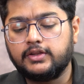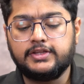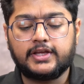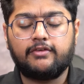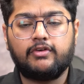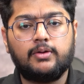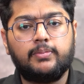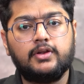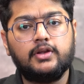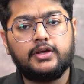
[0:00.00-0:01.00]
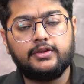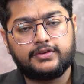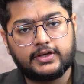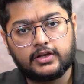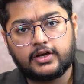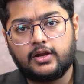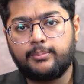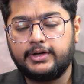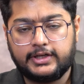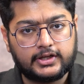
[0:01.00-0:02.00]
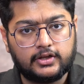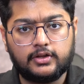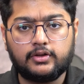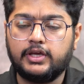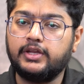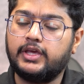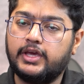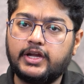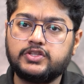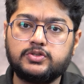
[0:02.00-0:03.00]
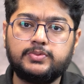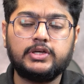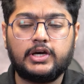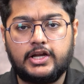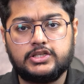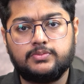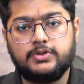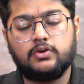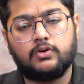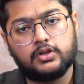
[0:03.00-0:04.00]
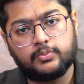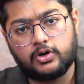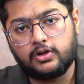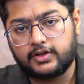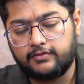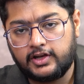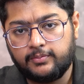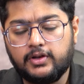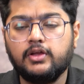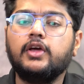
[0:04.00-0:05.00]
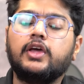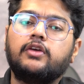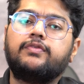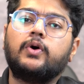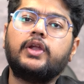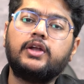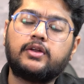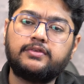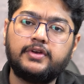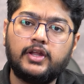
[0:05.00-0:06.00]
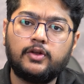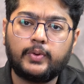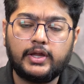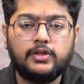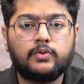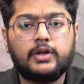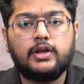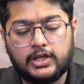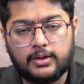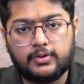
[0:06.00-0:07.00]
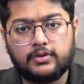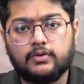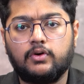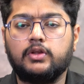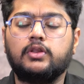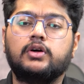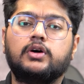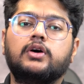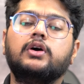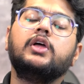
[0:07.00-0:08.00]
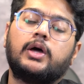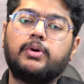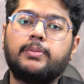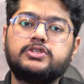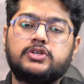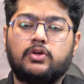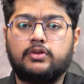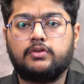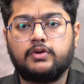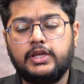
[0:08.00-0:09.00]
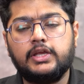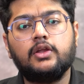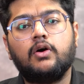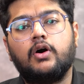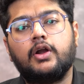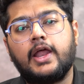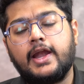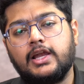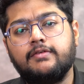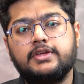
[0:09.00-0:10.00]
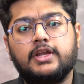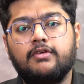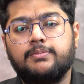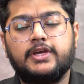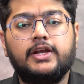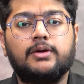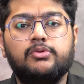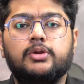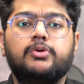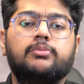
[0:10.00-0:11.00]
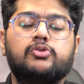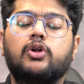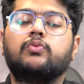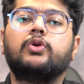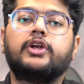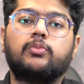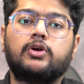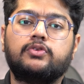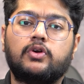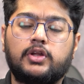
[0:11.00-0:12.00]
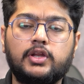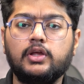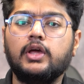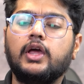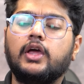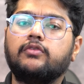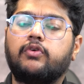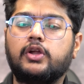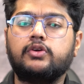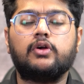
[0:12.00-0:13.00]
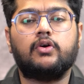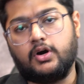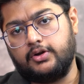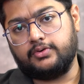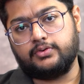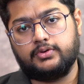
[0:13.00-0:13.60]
These are available in single color, multicolor, in ARGB, RGB, all the models are available. If you are interested in one, you can DM us on the number mentioned on the screen or directly visit our website www.voltedmods.in for your order.